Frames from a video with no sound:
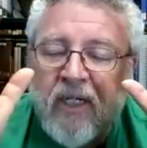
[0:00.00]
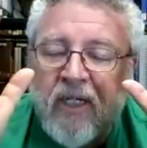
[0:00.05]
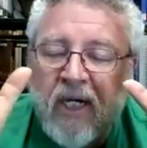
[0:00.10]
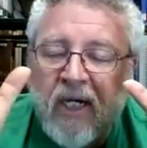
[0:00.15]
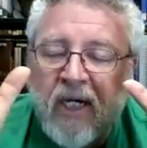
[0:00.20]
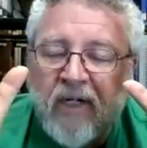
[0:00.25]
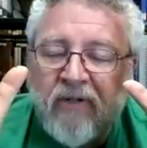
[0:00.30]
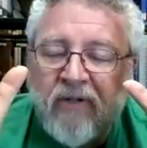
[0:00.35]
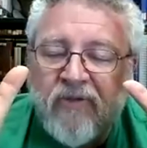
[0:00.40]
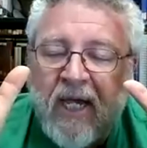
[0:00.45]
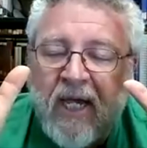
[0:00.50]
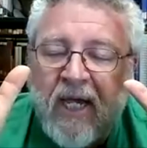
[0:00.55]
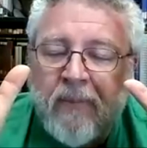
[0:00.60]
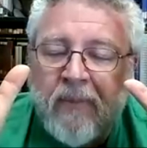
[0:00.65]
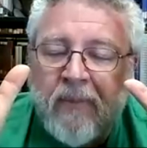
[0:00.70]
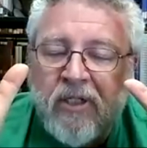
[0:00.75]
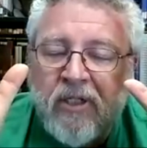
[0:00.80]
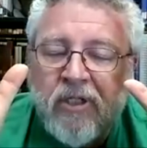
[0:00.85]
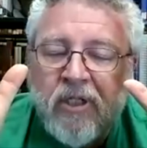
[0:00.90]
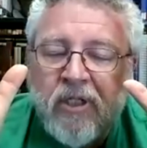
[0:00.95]
kind of
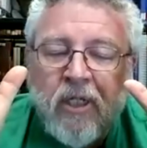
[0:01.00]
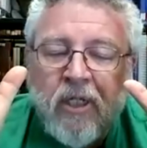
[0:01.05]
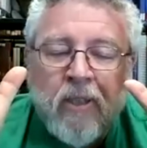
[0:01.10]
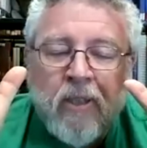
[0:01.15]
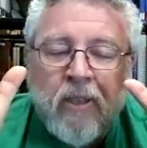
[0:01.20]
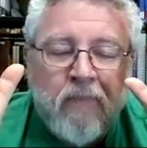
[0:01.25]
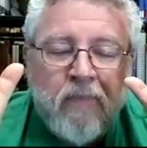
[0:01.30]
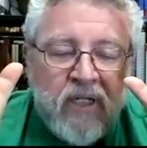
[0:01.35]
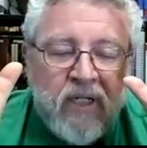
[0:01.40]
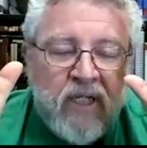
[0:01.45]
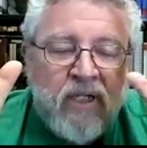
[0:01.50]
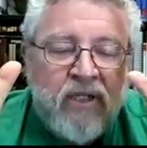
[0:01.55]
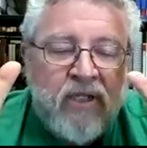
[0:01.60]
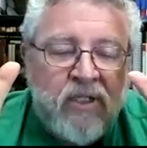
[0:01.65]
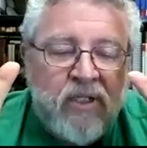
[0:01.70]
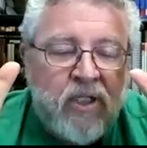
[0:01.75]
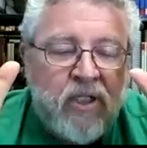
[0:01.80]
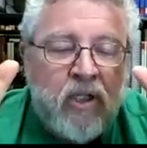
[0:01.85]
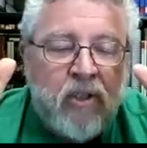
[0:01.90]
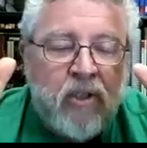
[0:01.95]
damage beneath
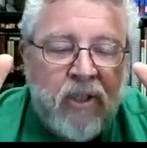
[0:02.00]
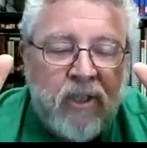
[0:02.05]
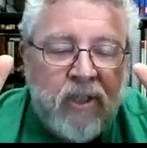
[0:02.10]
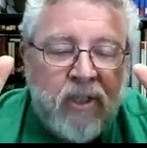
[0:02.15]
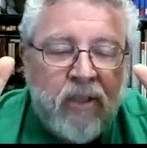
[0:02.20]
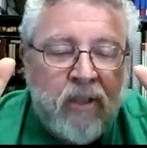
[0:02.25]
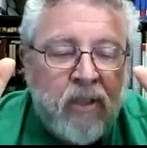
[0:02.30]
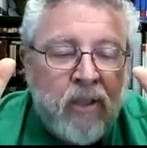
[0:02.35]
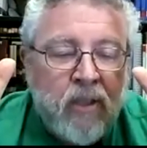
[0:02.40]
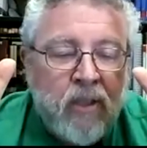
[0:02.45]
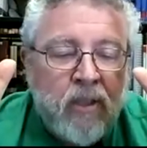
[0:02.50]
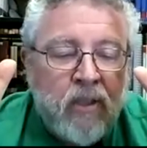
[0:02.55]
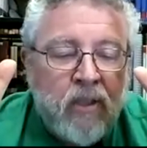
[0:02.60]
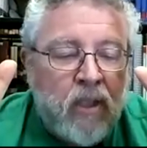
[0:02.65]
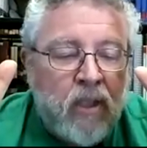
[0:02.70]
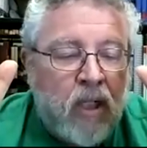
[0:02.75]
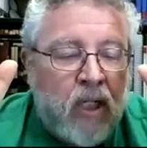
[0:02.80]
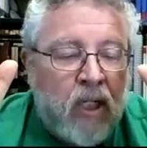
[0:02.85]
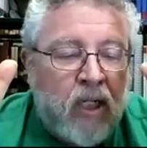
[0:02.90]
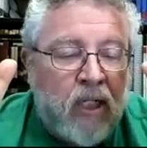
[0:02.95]
the toning.
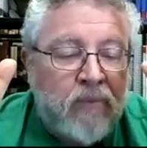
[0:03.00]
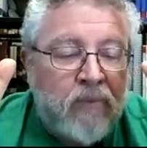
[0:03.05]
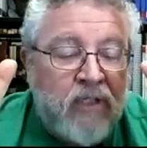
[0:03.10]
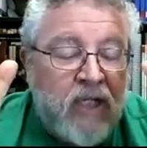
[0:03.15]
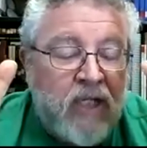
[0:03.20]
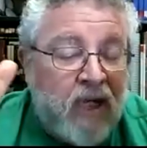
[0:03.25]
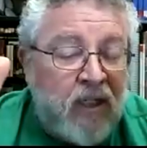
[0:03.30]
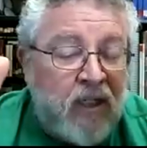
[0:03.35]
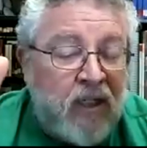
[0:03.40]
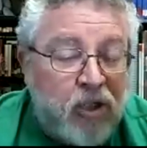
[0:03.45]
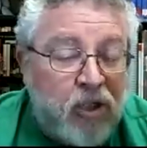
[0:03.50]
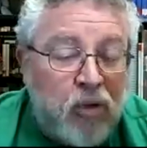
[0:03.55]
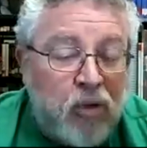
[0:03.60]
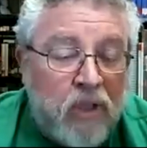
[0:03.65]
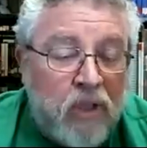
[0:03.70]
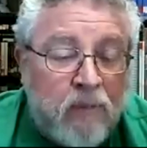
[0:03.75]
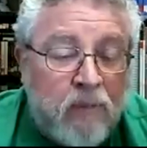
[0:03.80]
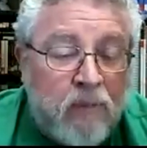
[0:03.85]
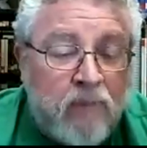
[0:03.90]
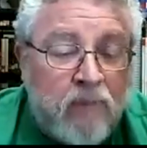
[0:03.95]
Uh, Ken, did you
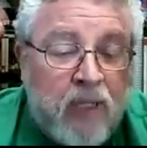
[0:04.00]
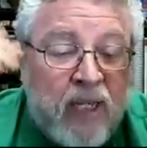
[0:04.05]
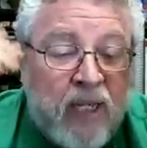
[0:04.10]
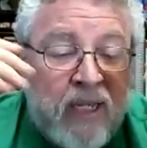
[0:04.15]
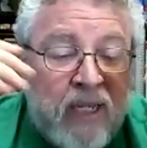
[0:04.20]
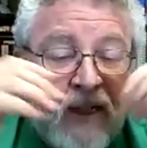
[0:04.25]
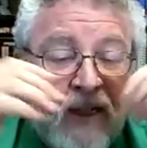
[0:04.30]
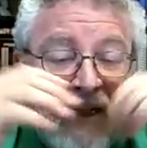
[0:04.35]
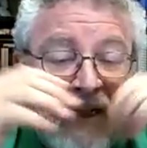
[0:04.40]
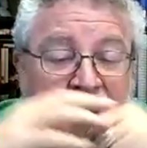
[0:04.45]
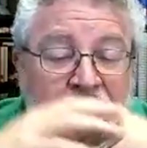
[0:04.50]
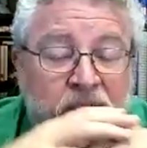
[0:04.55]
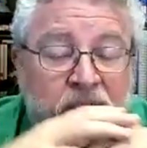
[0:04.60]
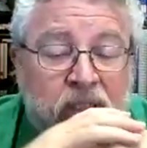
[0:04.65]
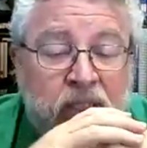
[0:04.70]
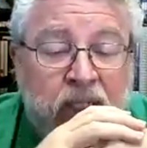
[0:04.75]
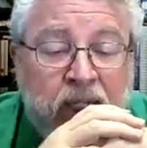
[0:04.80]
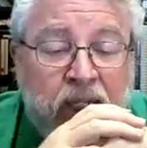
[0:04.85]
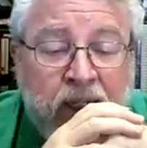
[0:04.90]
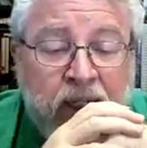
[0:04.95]
want to add anything
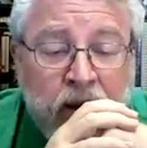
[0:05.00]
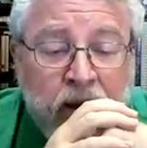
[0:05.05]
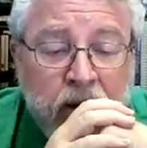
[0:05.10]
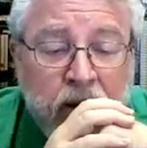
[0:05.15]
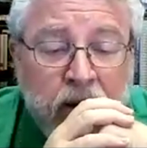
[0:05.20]
to that?